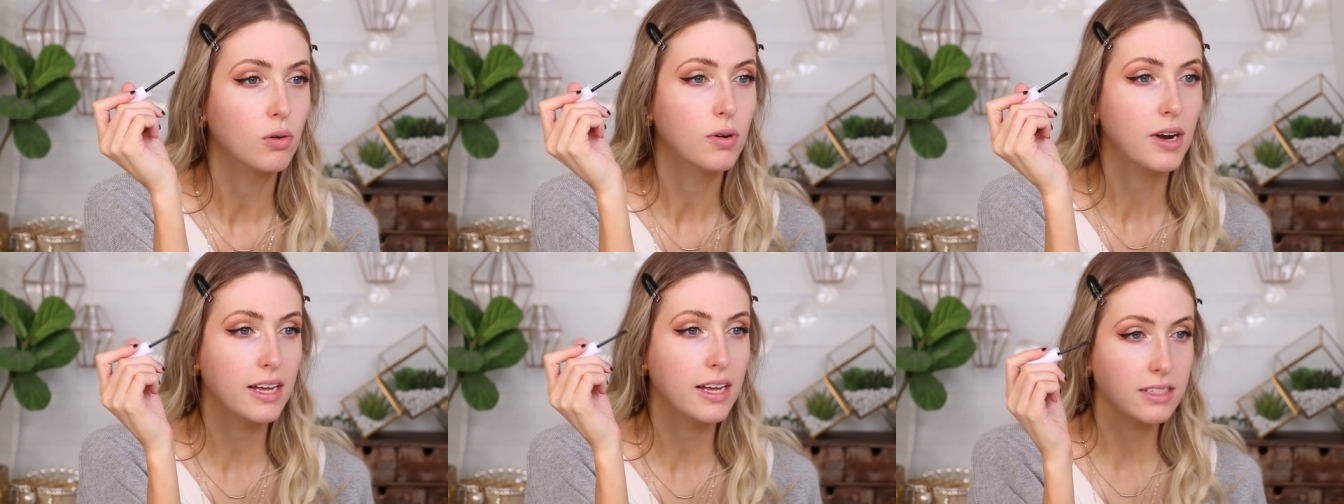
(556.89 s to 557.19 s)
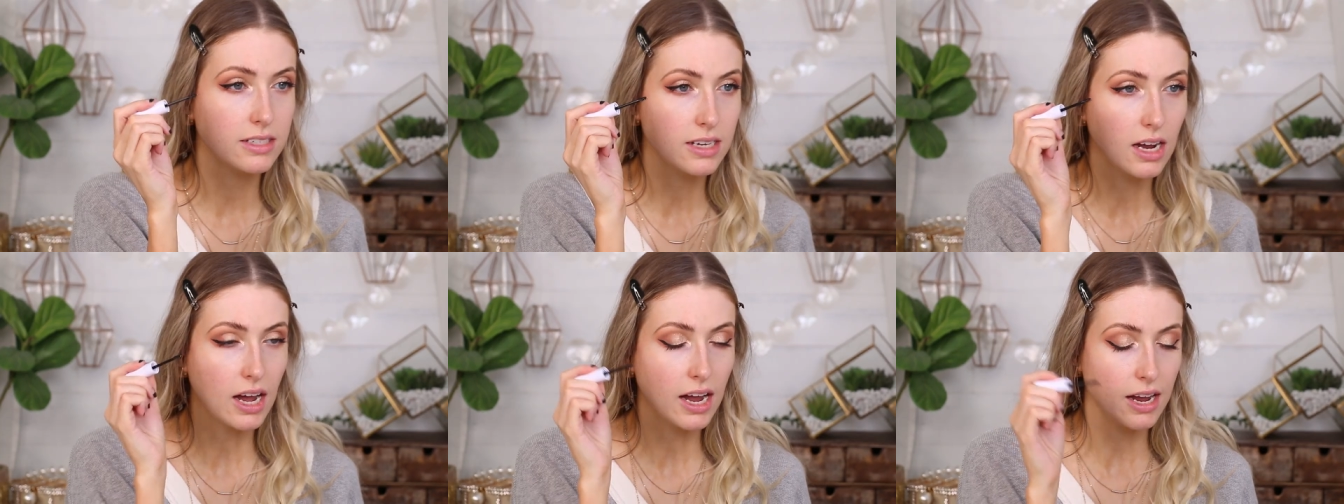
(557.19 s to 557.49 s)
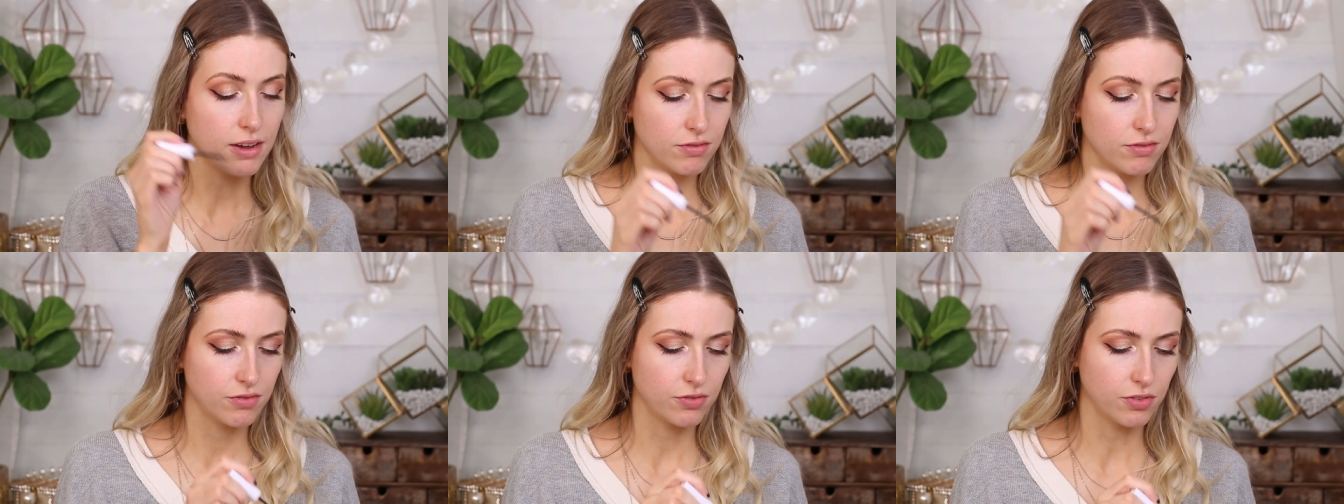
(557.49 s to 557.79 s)
No one has
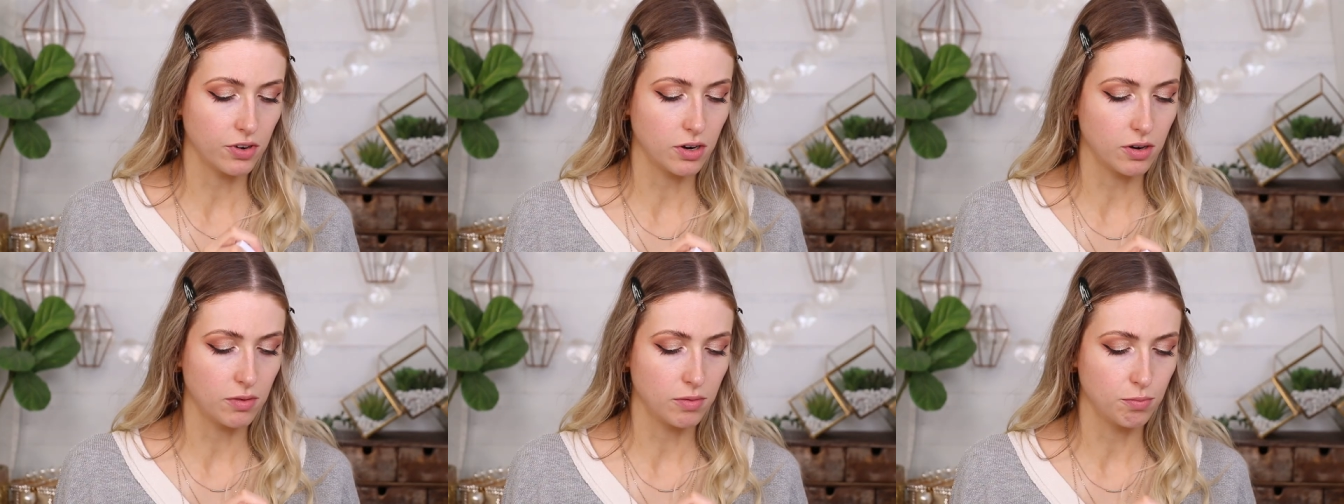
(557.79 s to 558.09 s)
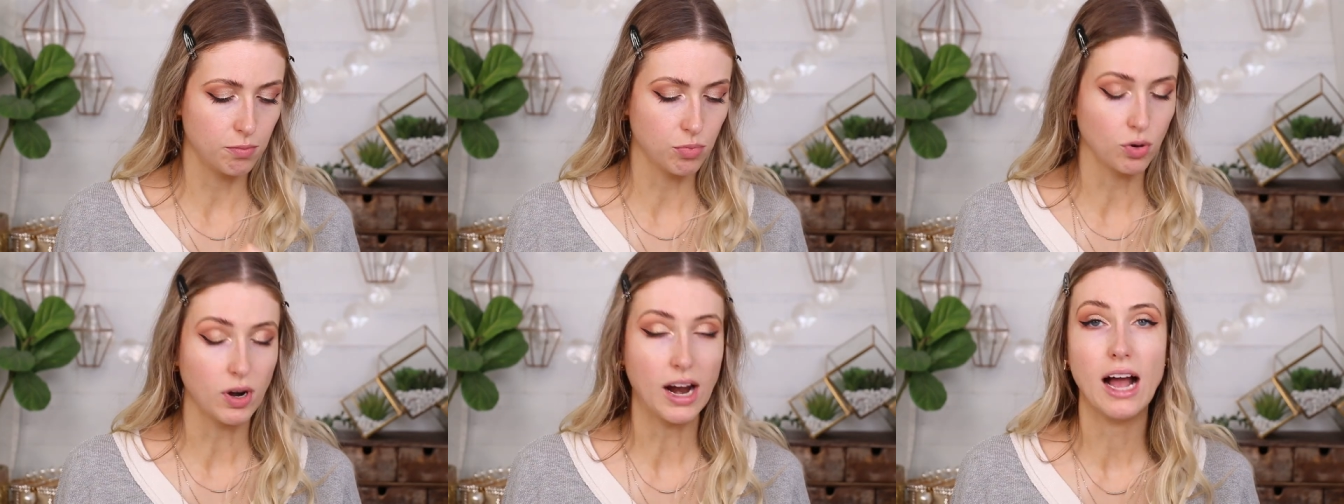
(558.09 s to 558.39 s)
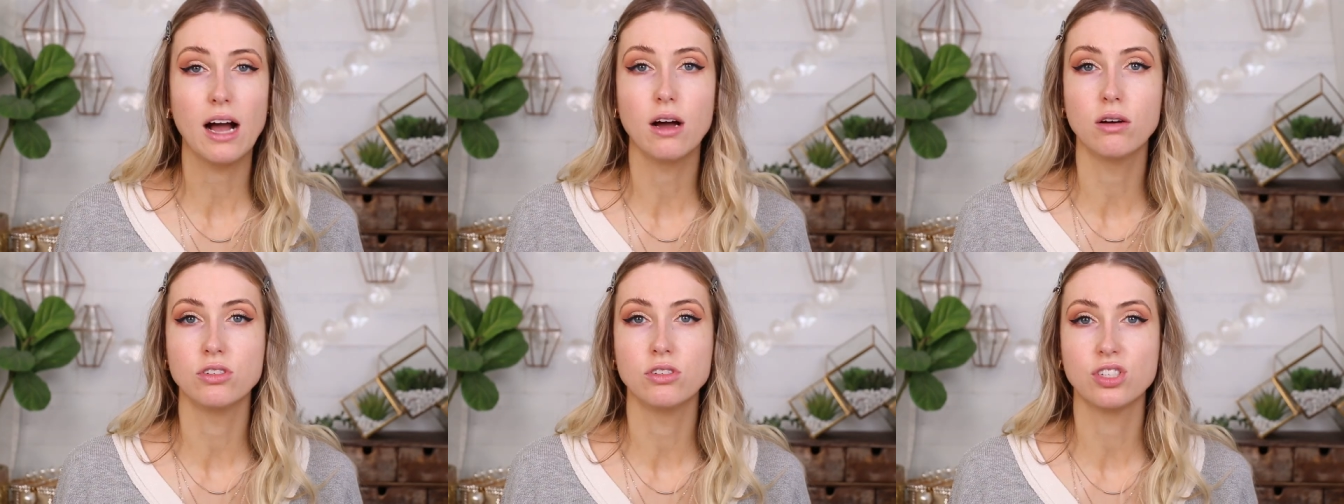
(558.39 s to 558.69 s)
time for
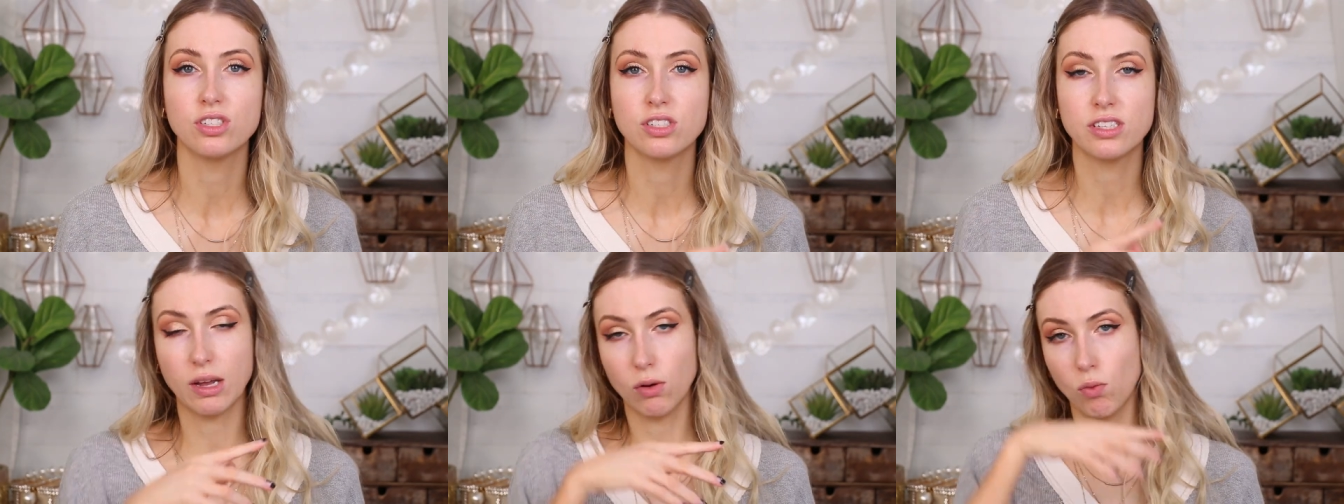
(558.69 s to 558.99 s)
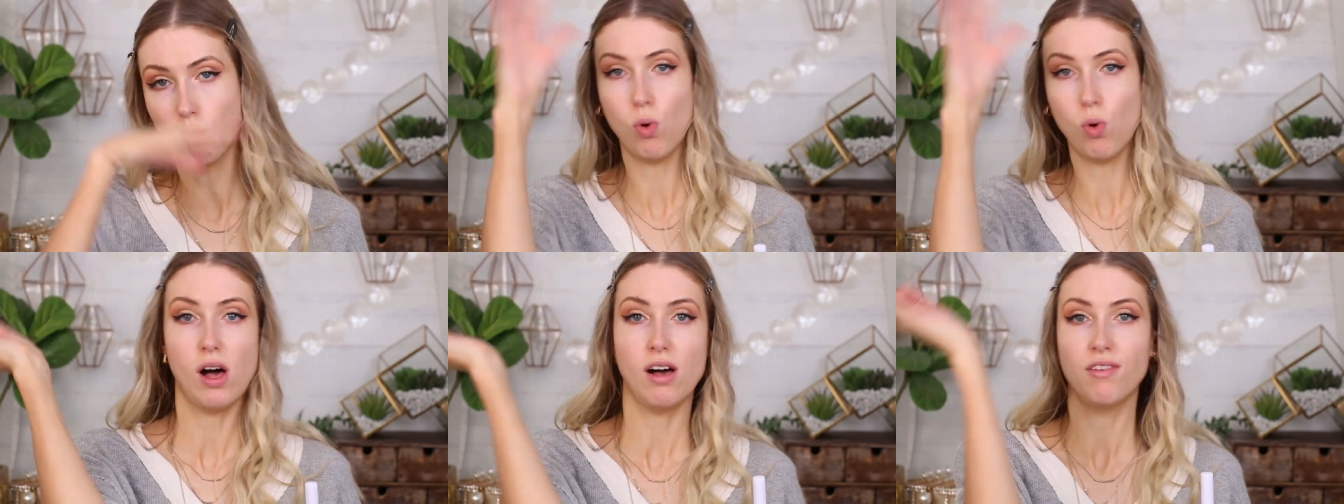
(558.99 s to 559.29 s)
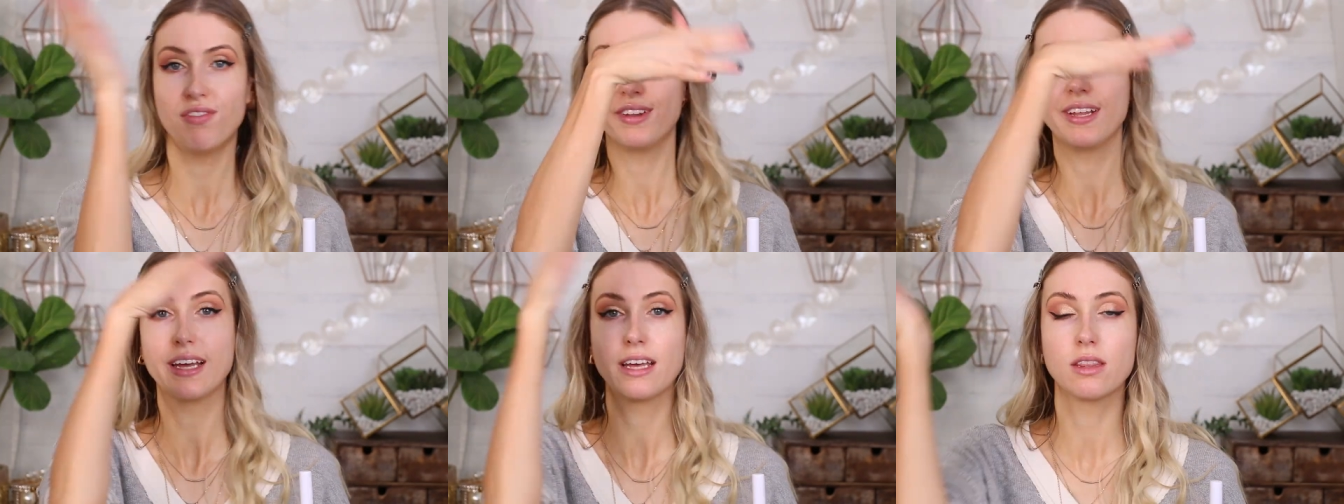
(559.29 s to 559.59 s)
brows just like
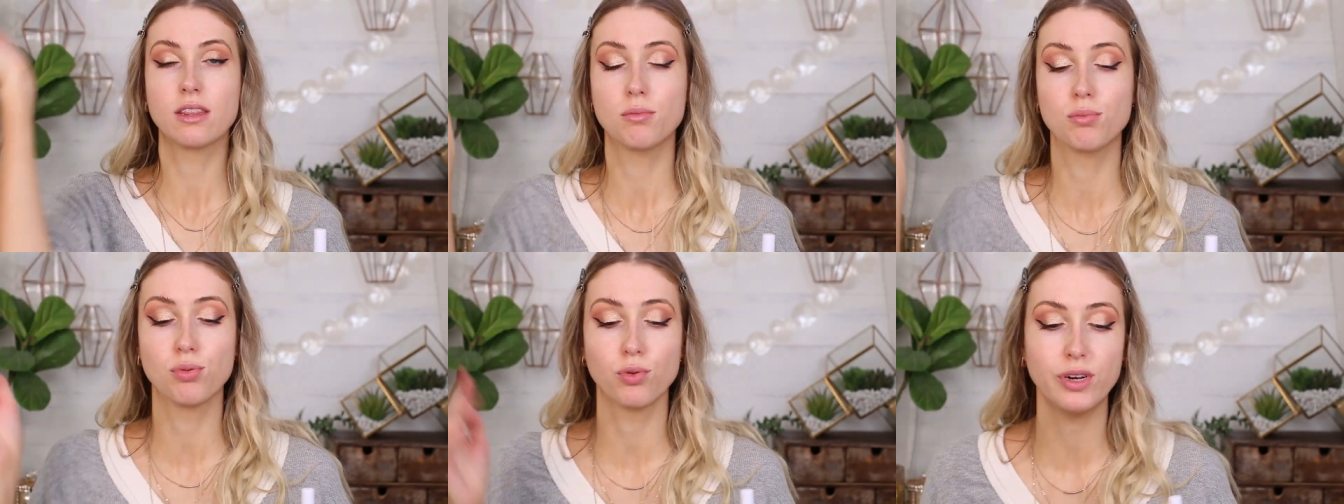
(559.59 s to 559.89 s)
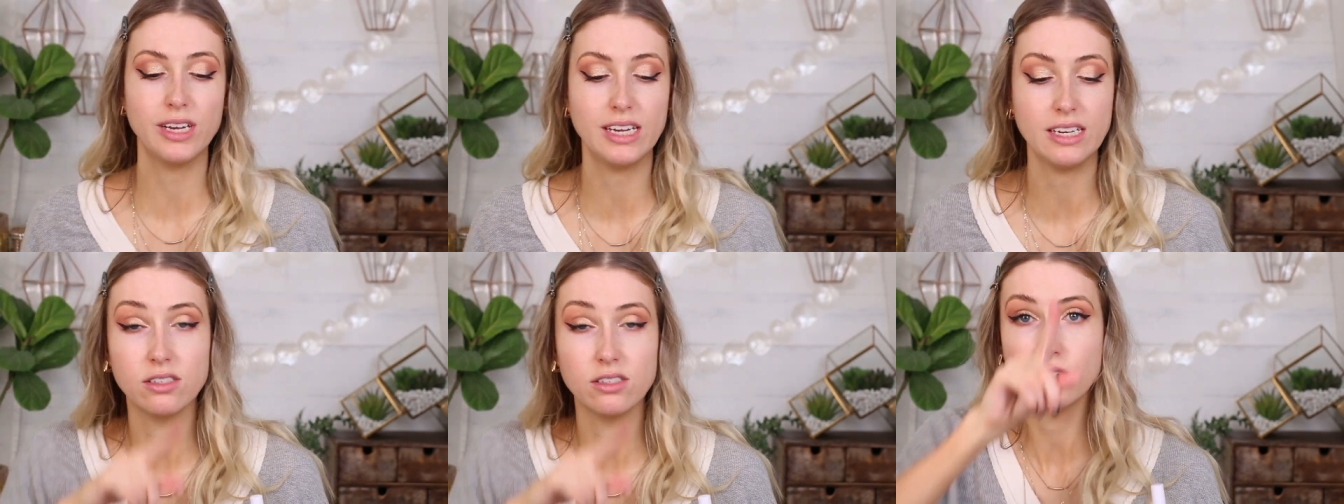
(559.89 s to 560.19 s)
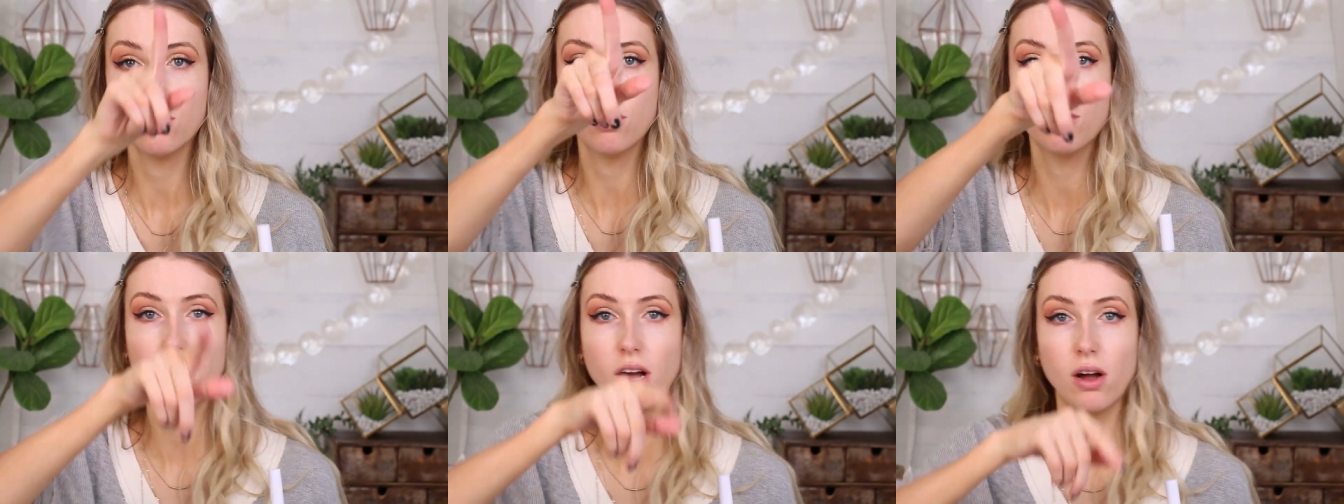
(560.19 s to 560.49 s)
waffling in the breeze.
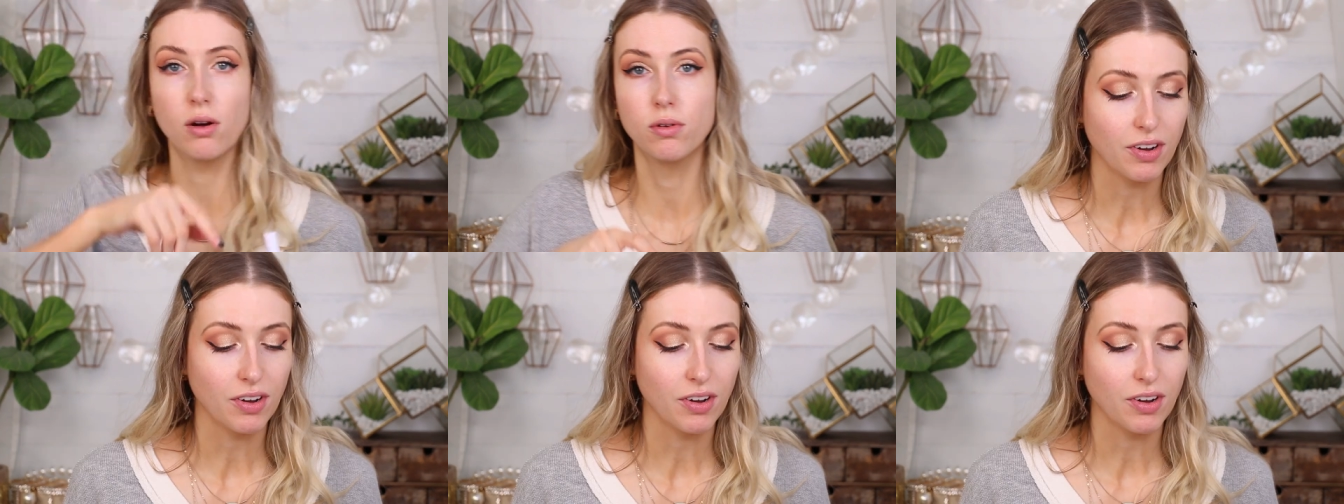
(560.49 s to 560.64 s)
No, no.